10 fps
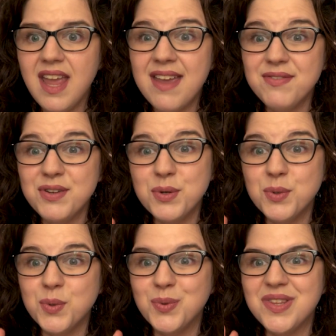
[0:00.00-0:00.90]
if
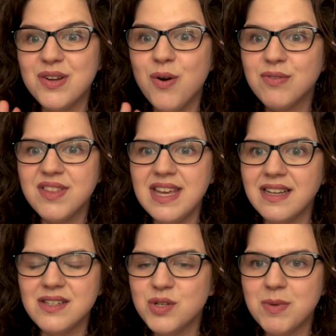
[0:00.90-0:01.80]
you overthink
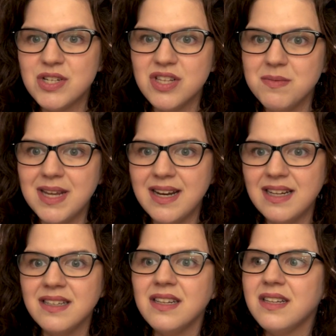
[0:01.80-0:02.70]
it too much in the
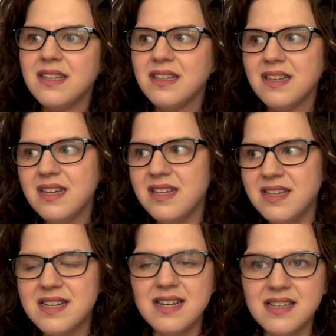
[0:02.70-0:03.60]
beginning,
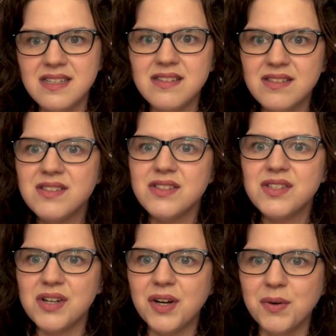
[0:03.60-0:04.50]
you tend to
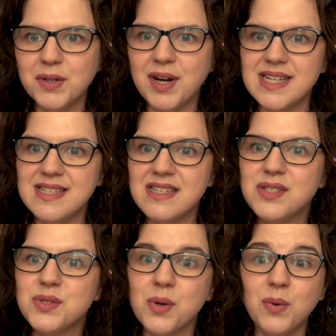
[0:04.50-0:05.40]
start going crazy.
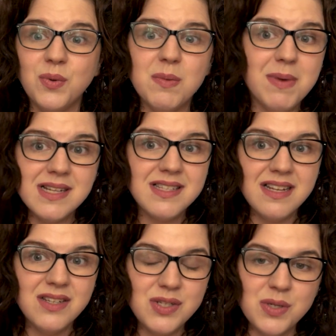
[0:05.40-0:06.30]
So the best
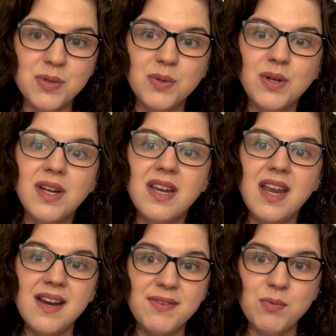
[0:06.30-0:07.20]
thing to do,
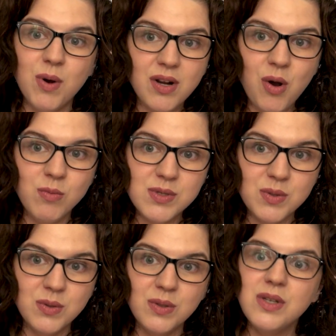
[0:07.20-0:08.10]
if you want to
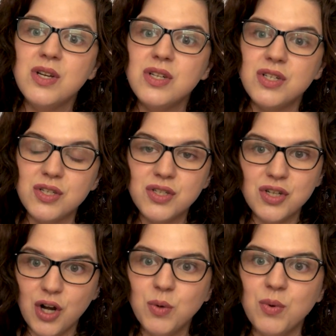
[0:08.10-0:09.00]
homeschool, just
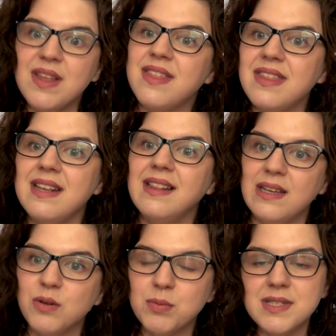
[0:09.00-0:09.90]
start with the
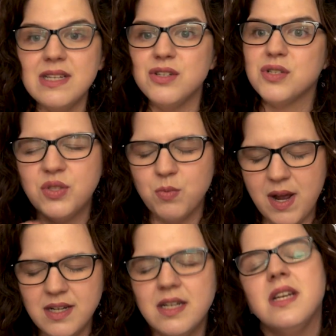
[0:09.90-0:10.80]
legal procedures.
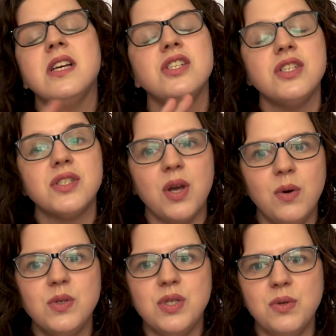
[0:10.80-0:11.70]
Just
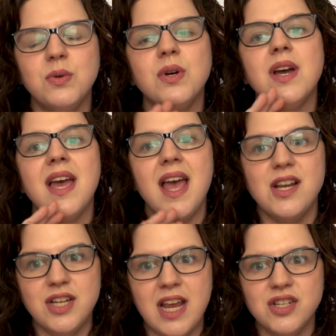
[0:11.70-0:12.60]
go to
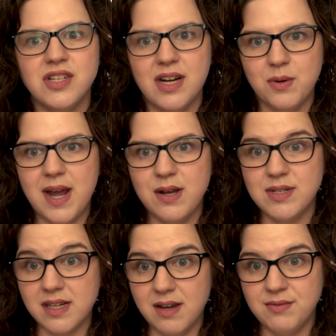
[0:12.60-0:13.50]

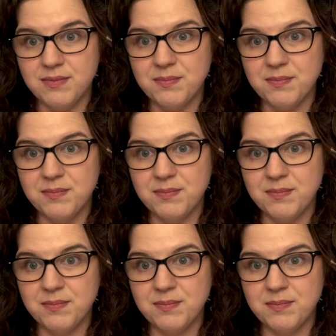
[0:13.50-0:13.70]
education.ohio.gov.